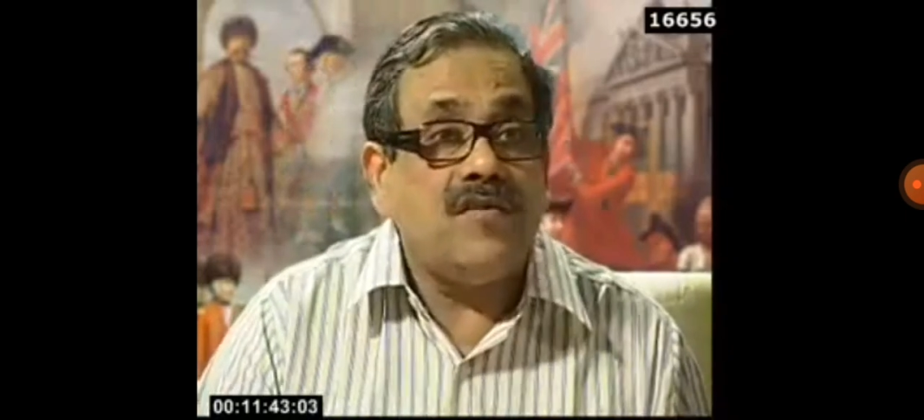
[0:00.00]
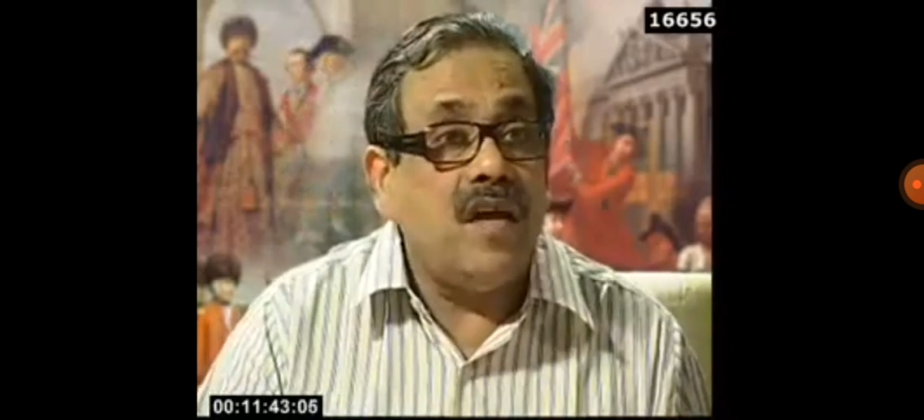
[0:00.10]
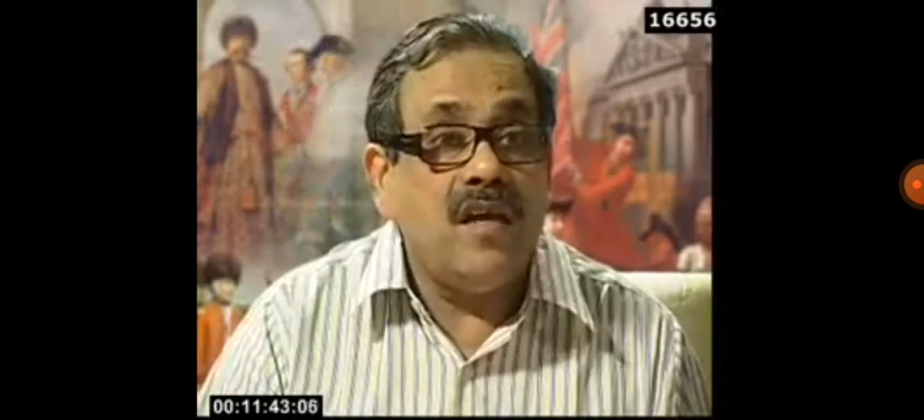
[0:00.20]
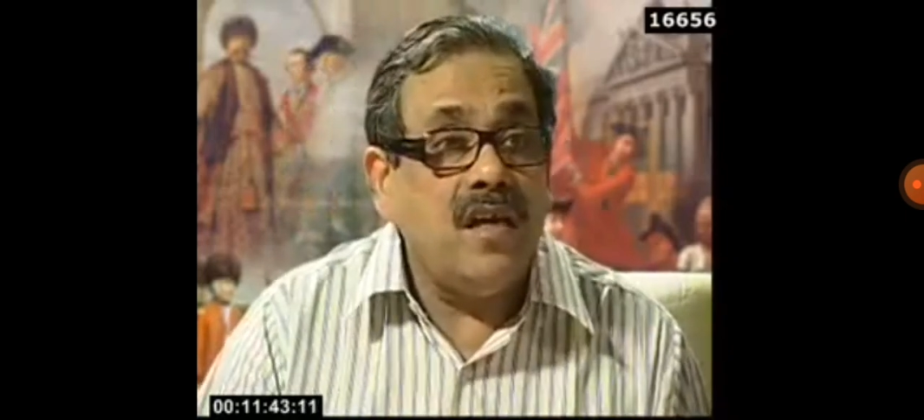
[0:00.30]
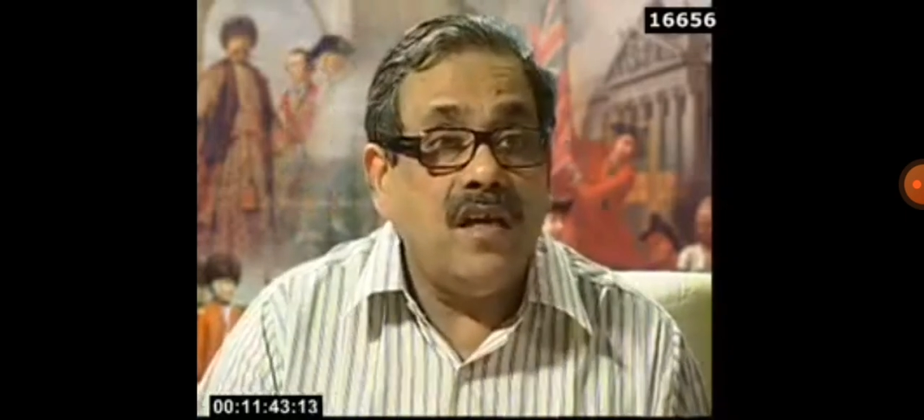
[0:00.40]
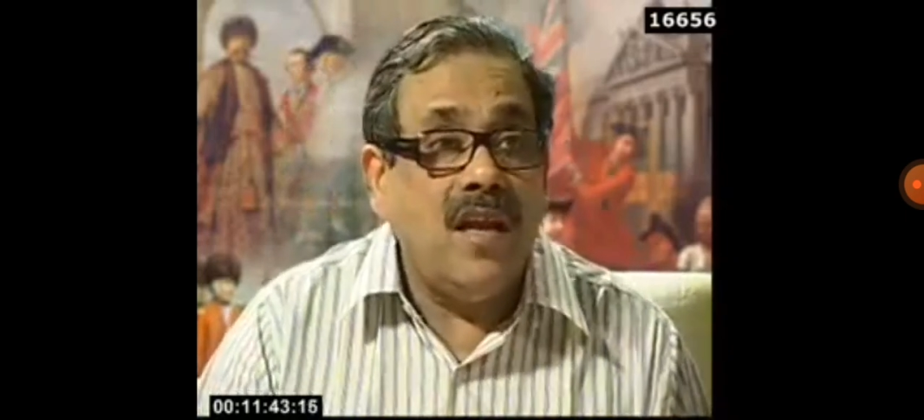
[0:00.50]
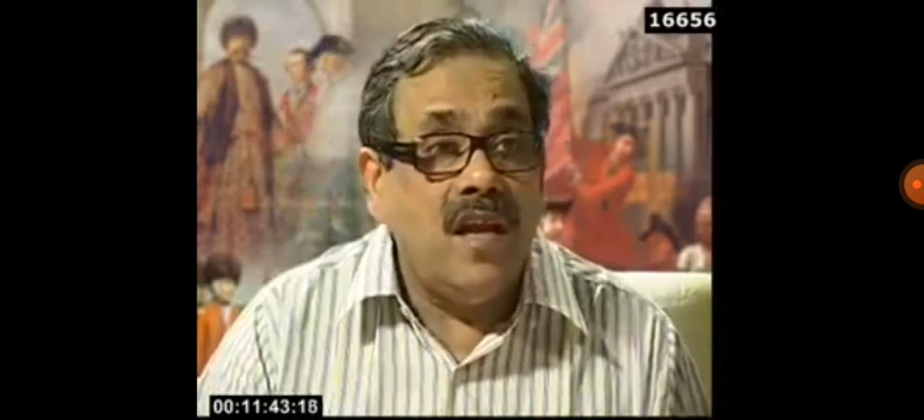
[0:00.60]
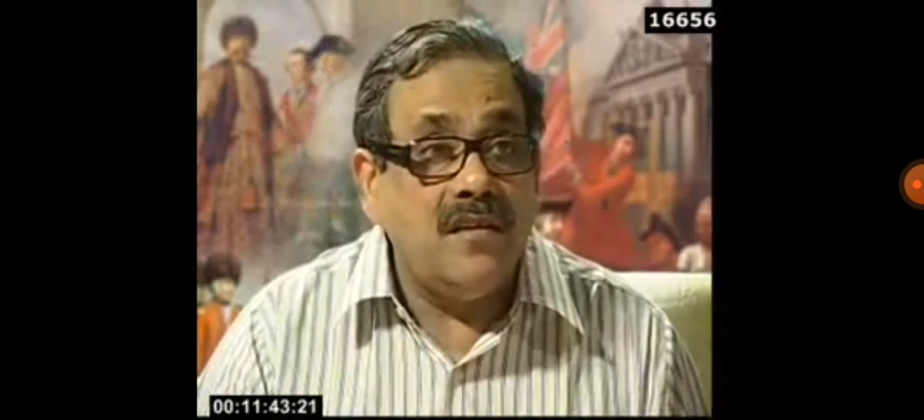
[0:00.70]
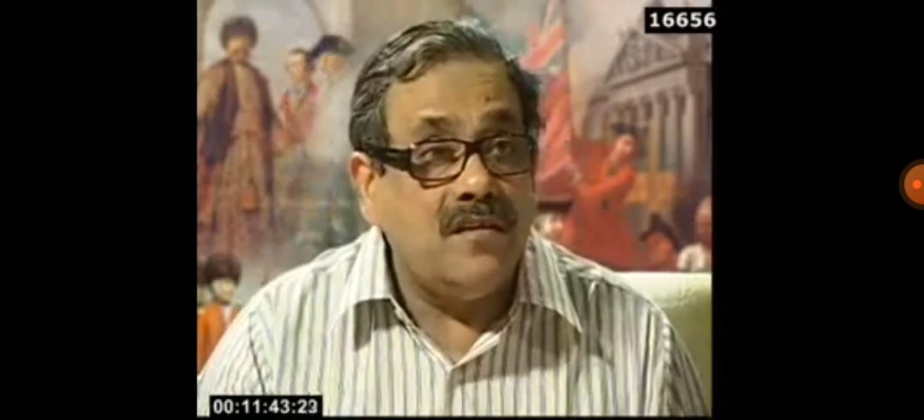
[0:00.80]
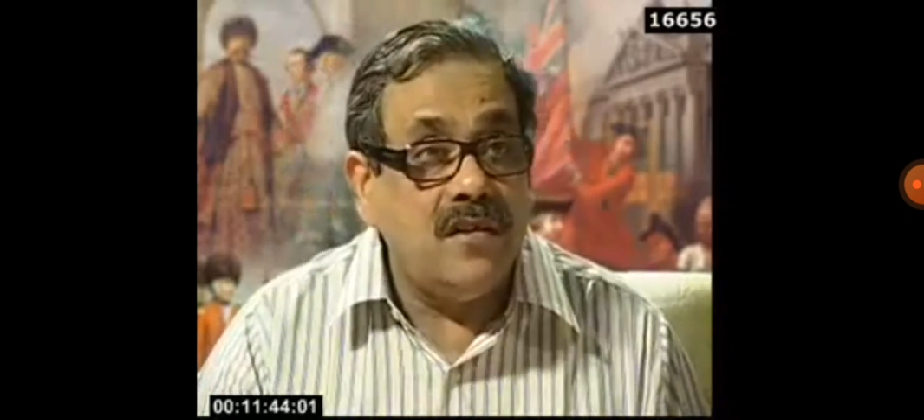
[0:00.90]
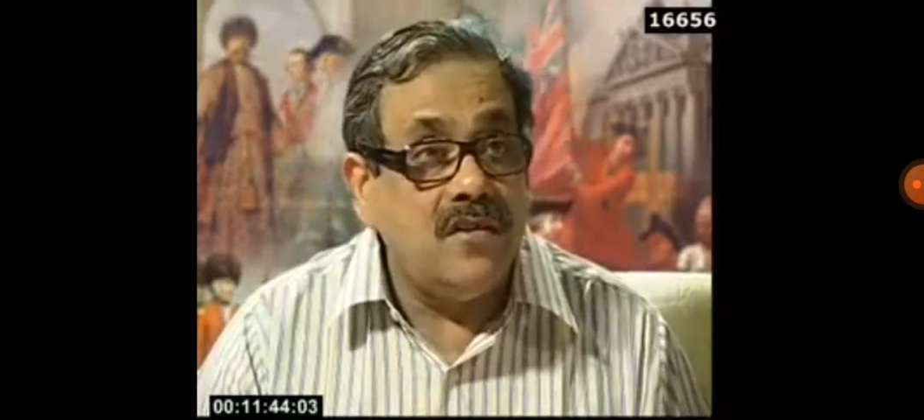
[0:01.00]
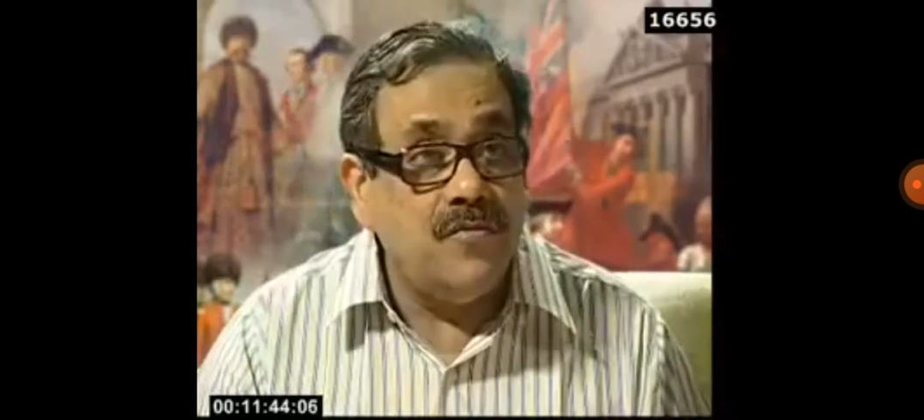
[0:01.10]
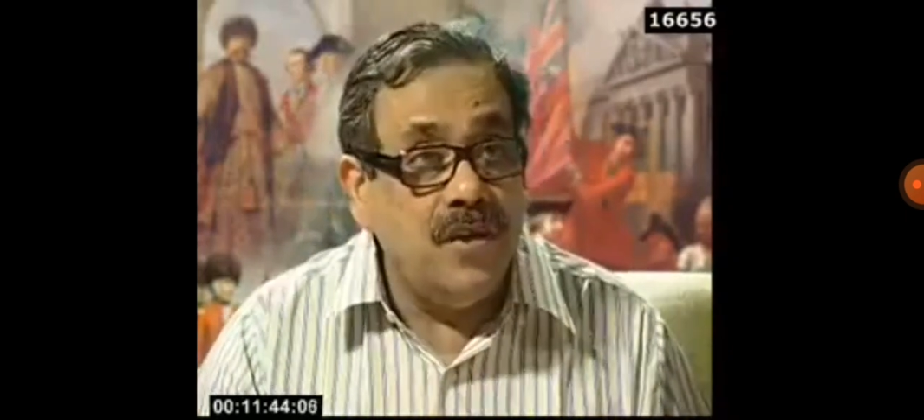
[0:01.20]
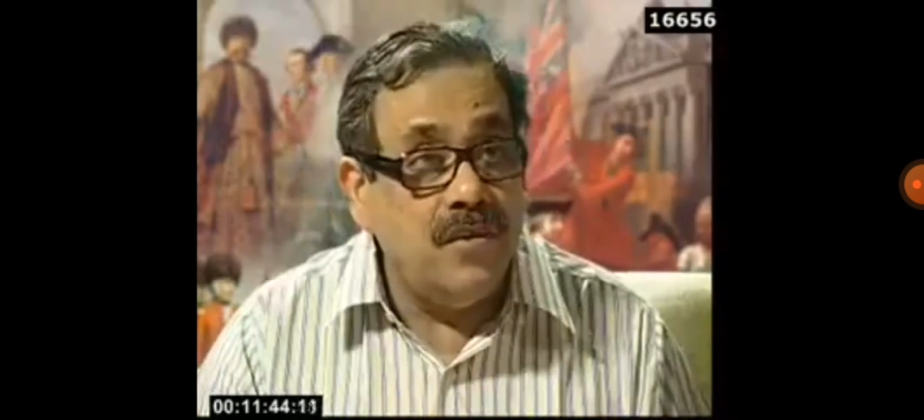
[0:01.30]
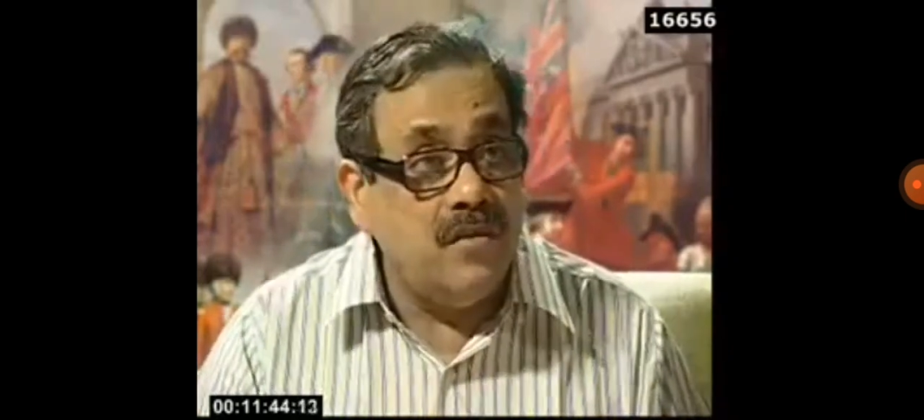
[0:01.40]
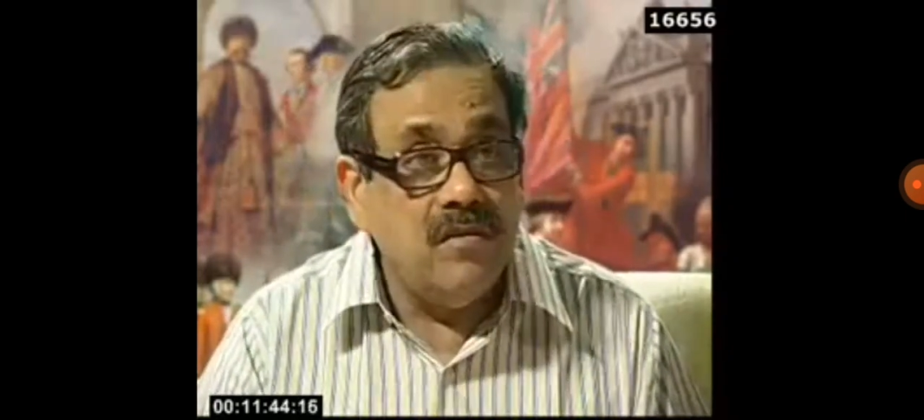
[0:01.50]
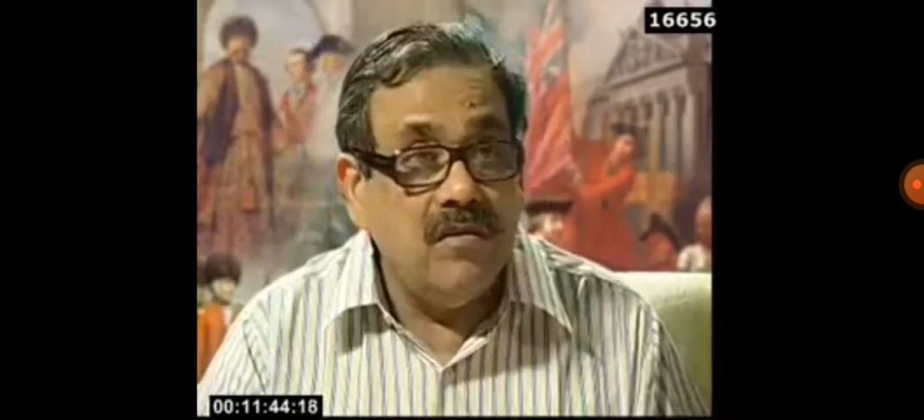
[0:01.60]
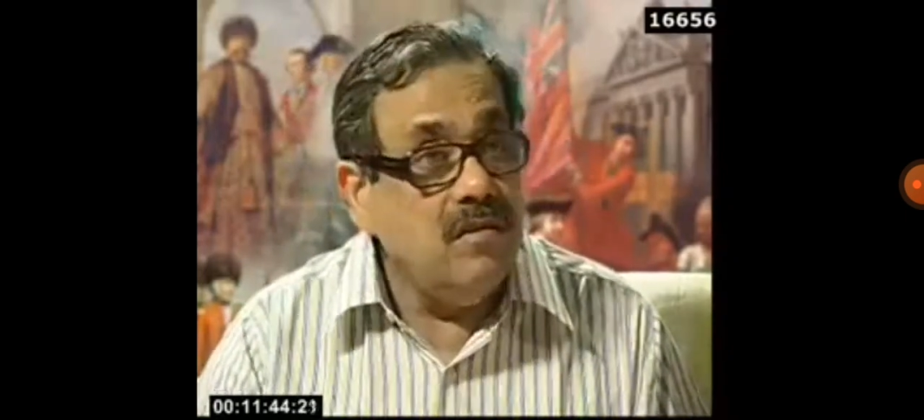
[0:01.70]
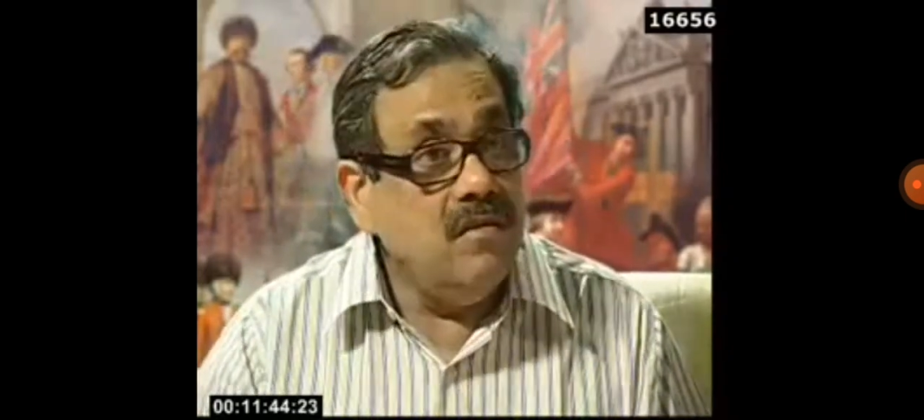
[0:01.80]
striking alliances with